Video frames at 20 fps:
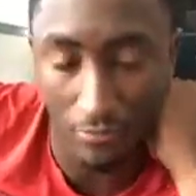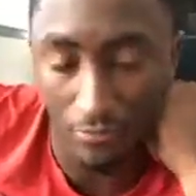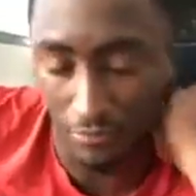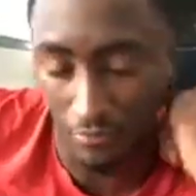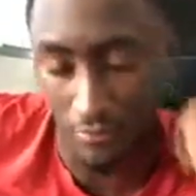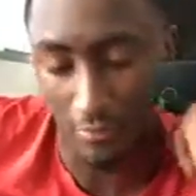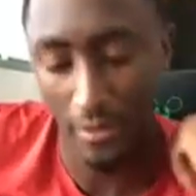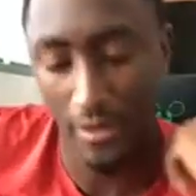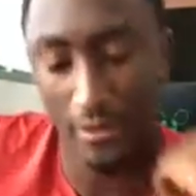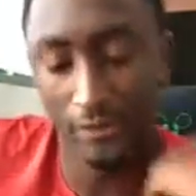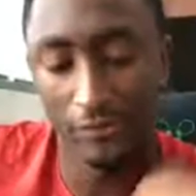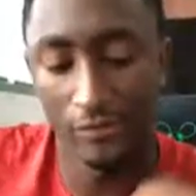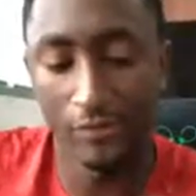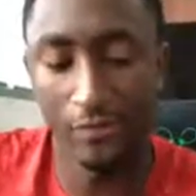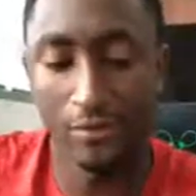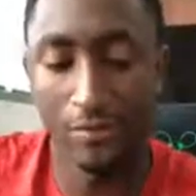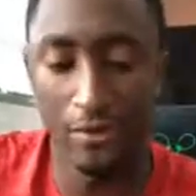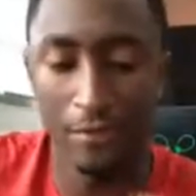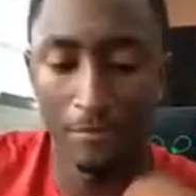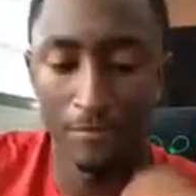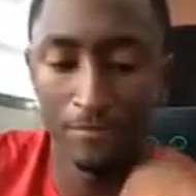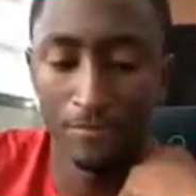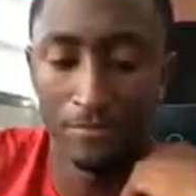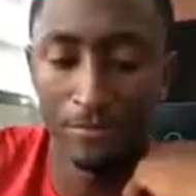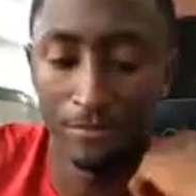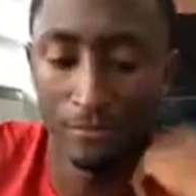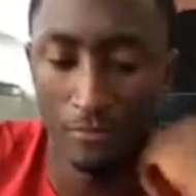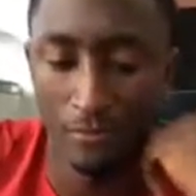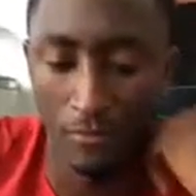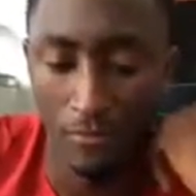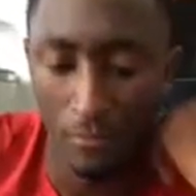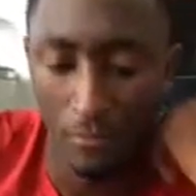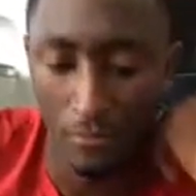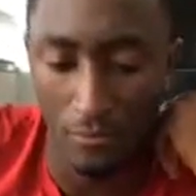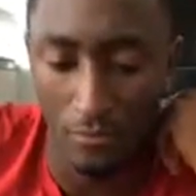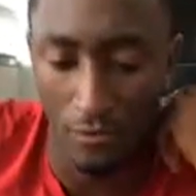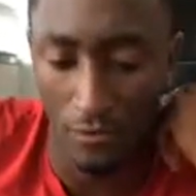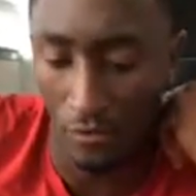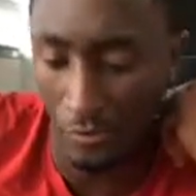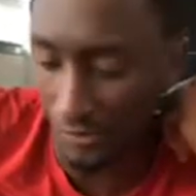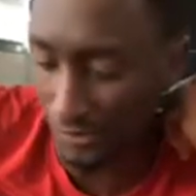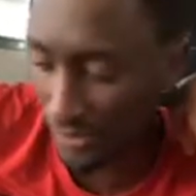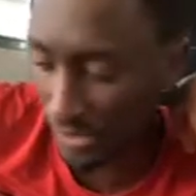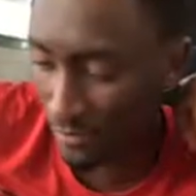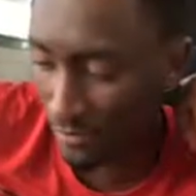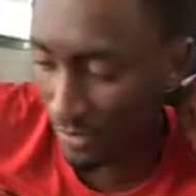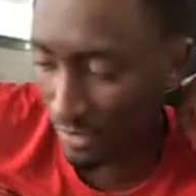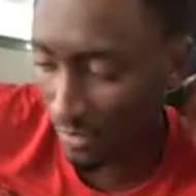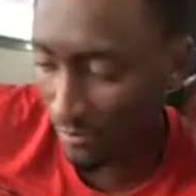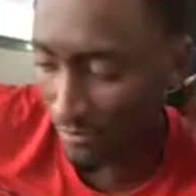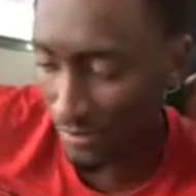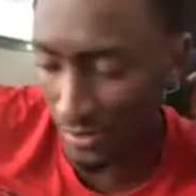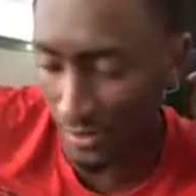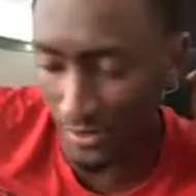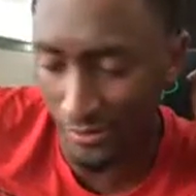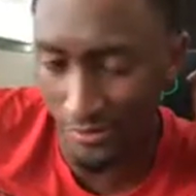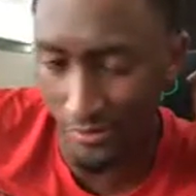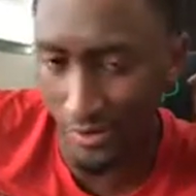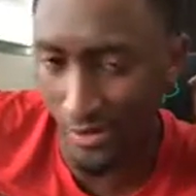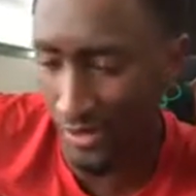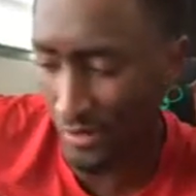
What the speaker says: Hey Siri. Who is MKBHD?